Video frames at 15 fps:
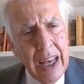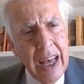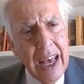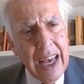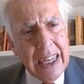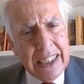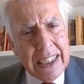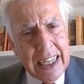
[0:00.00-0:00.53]
a
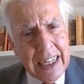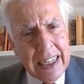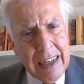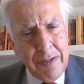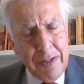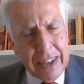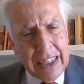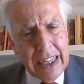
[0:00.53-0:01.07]

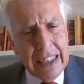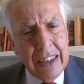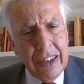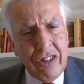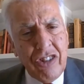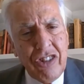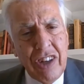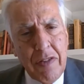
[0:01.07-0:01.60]
significant
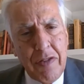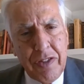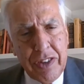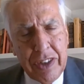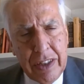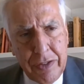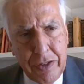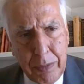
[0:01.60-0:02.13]
shift,
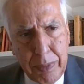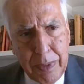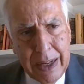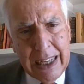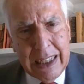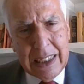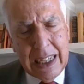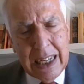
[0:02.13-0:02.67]
if you
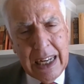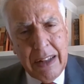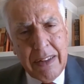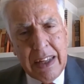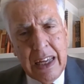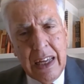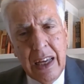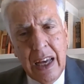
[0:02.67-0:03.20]
please, in
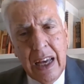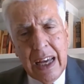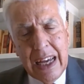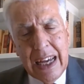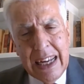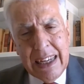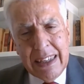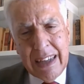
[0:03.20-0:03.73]
the
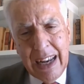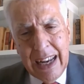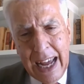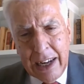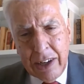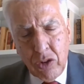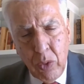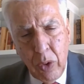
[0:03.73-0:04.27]

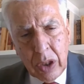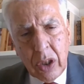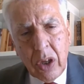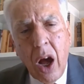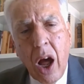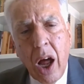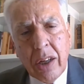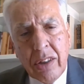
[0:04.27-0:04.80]
intellectual
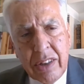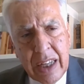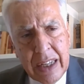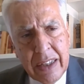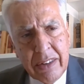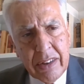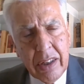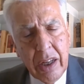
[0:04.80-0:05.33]
content